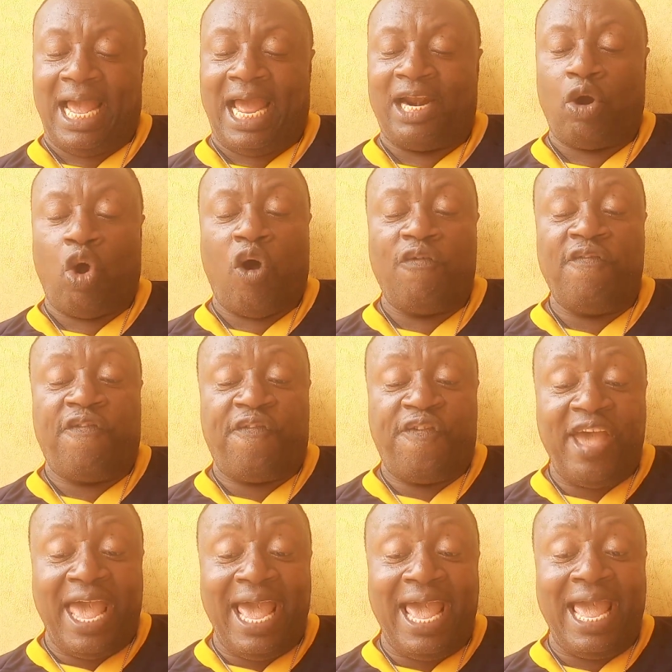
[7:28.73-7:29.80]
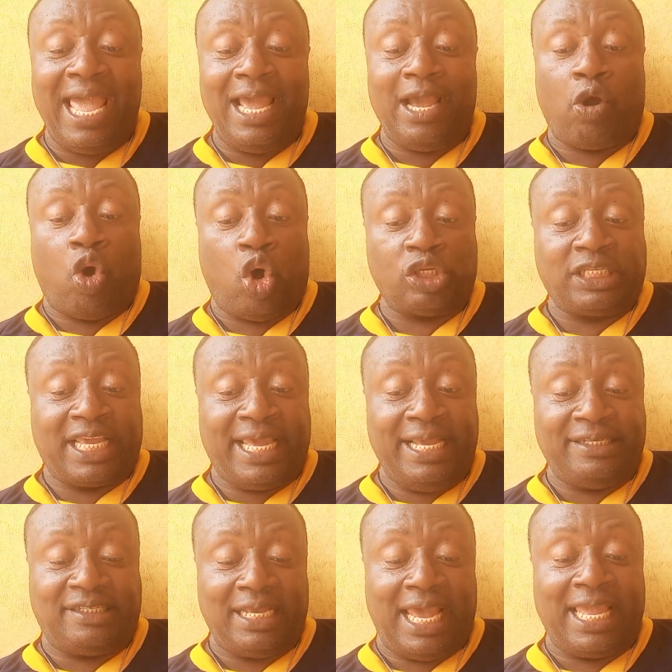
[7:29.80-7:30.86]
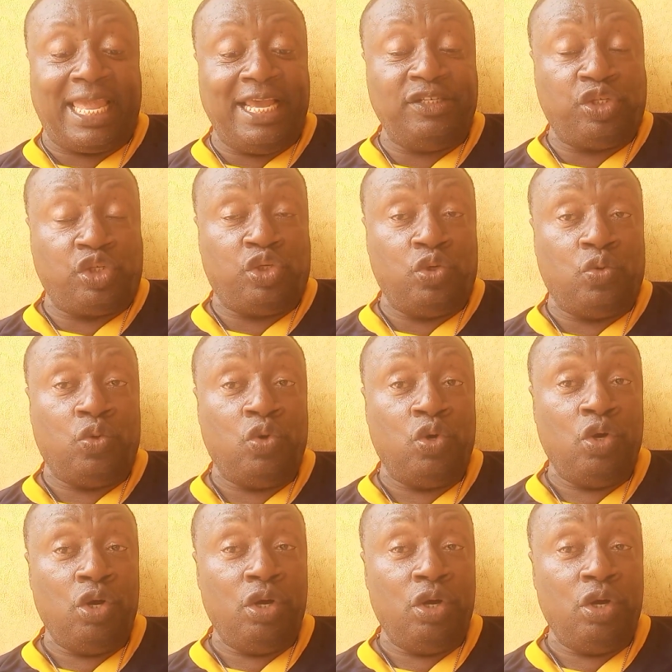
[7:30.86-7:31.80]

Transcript: an unfair court case against you.